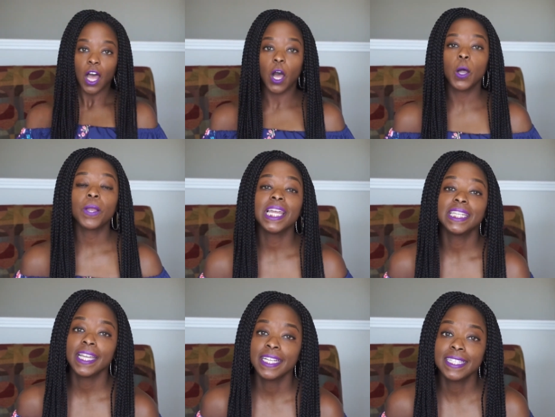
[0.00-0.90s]
Alright
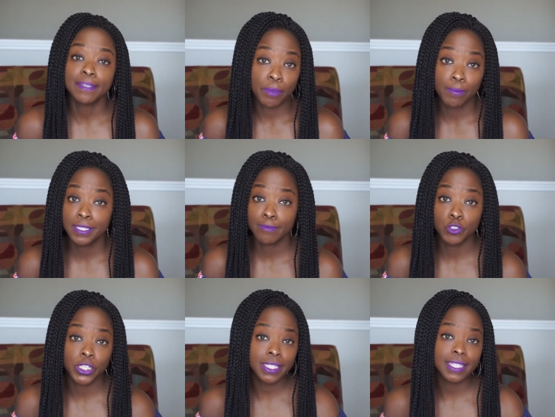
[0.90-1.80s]
ladies and maybe some
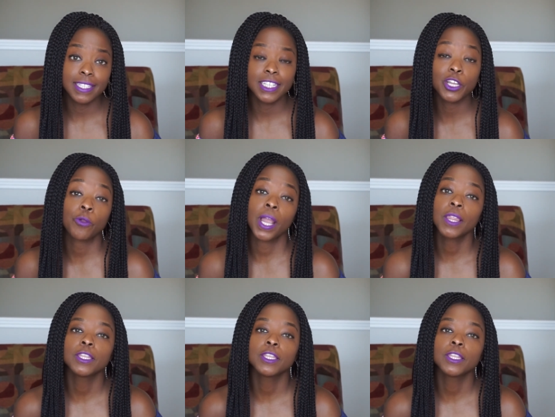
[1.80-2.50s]
gents that stuck around,